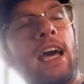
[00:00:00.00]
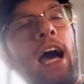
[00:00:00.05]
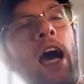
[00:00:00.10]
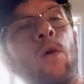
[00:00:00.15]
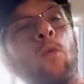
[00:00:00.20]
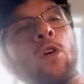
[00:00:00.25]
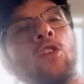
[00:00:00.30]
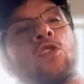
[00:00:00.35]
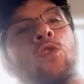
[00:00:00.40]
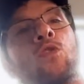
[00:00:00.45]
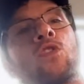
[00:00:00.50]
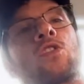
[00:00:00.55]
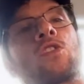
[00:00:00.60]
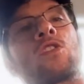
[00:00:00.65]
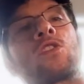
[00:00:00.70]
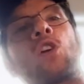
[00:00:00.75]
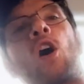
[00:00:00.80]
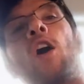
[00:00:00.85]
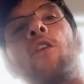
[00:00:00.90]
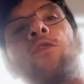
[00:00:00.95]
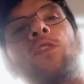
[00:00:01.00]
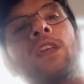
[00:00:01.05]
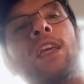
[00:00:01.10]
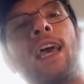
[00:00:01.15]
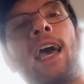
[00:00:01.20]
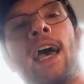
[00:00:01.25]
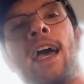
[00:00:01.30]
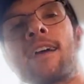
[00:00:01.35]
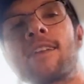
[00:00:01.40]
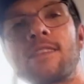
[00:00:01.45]
I want you to softly
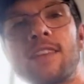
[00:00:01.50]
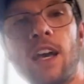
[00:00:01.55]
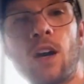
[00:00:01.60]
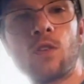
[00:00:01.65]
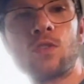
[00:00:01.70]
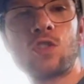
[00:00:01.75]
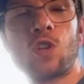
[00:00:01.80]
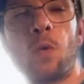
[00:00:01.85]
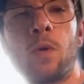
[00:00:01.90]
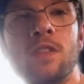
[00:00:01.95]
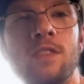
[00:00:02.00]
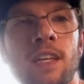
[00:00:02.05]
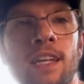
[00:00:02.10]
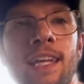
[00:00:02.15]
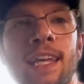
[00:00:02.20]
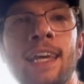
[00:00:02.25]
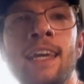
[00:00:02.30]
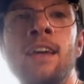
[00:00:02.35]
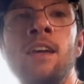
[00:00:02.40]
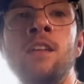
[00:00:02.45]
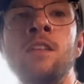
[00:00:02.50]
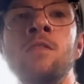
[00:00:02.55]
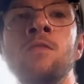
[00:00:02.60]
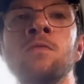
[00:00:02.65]
exhale. So it's an in,